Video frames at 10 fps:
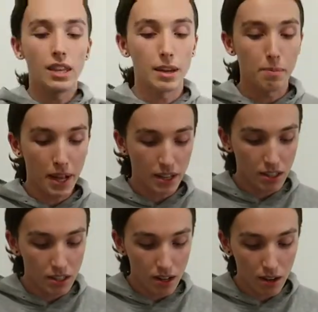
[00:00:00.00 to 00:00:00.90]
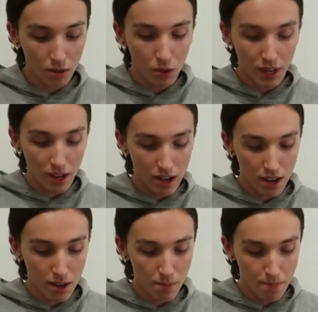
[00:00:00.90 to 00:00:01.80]
and, like, blacks and stuff. So, I got
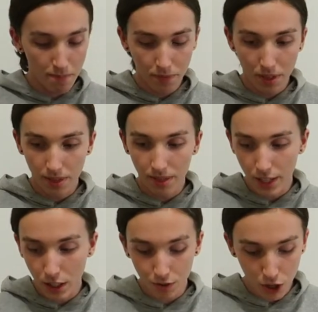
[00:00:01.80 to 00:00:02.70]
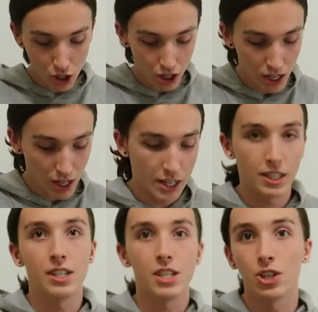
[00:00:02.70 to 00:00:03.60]
him this version, and
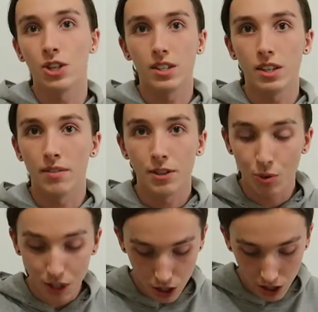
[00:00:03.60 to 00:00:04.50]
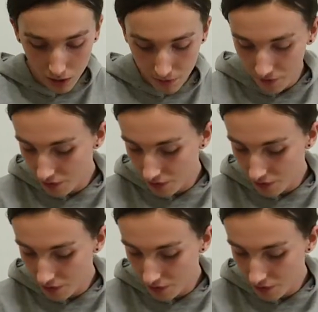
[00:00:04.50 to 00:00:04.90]
it's a t-shirt instead of a sweatshirt.